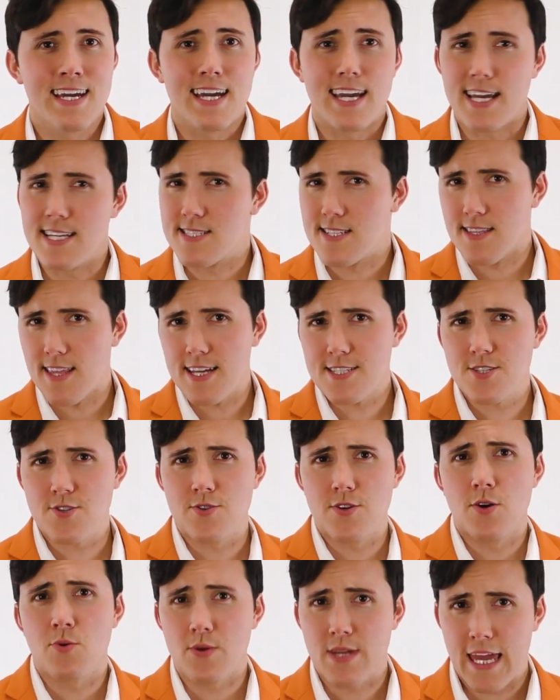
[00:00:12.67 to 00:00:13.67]
Its lesser
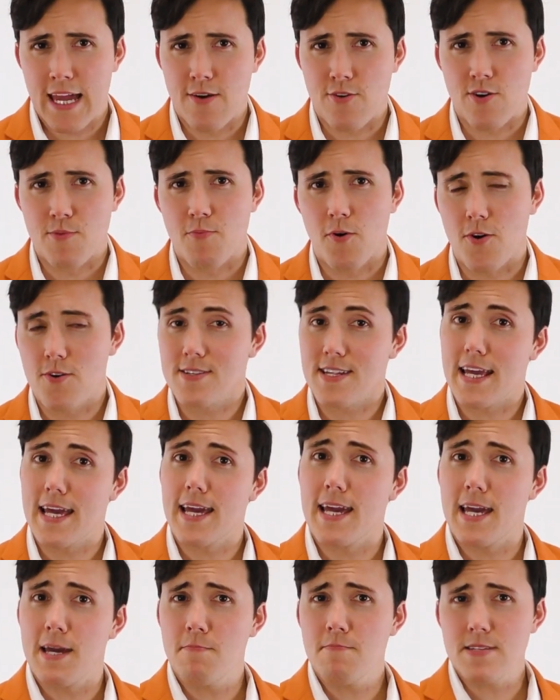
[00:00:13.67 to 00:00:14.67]
known counterpart,
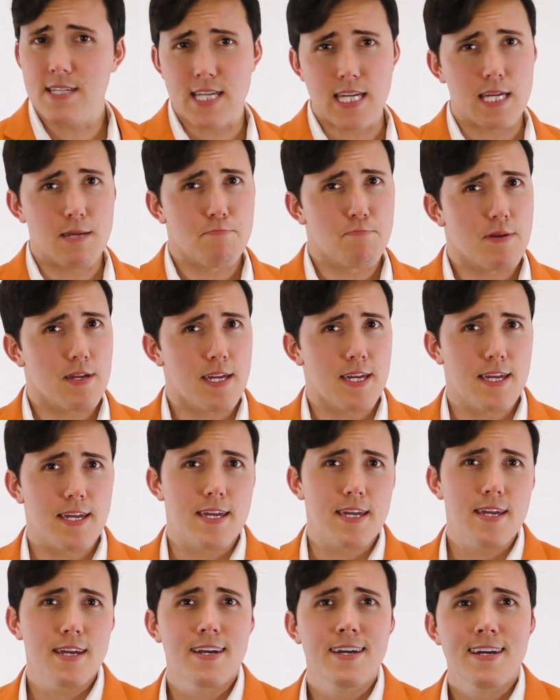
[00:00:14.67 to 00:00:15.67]

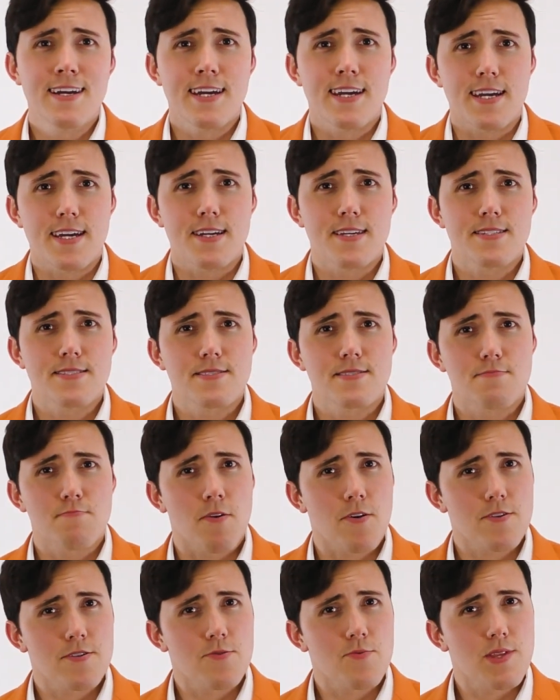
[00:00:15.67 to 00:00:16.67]
MDPE, is
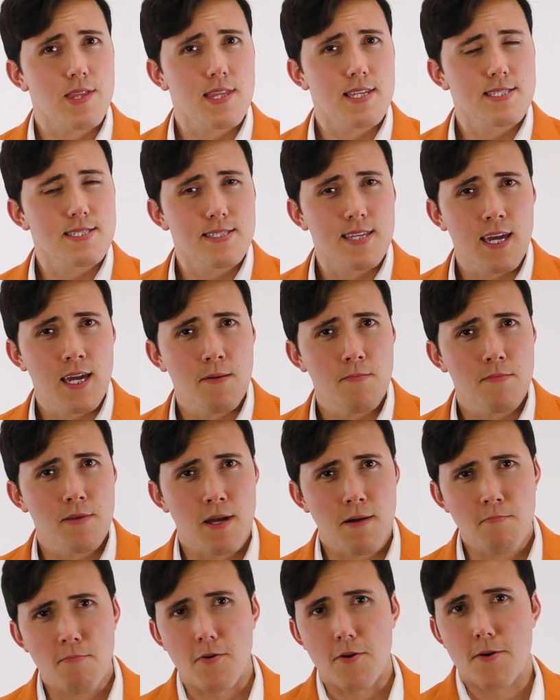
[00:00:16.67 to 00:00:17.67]
marked with the same
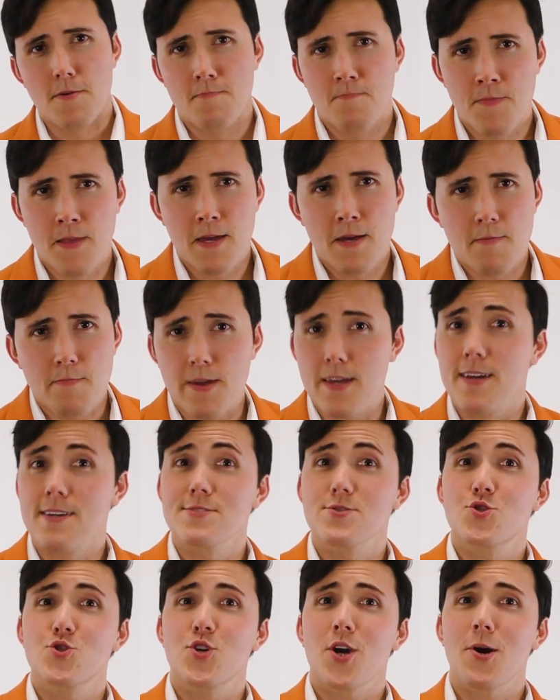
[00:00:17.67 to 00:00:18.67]
number
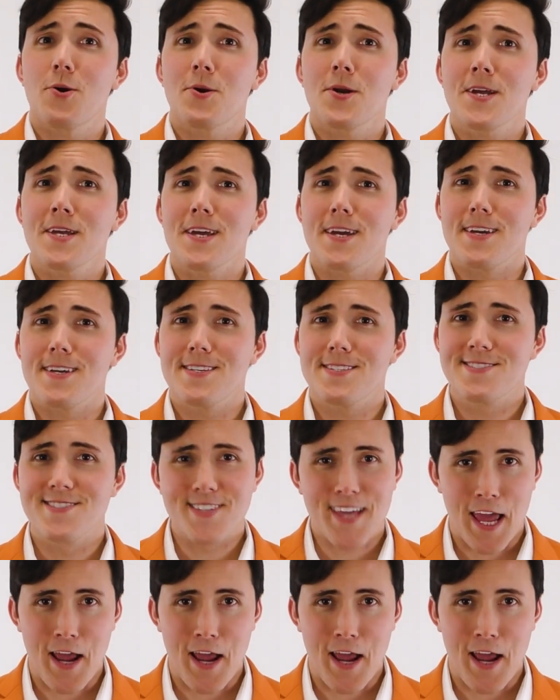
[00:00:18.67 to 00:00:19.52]
because sharing is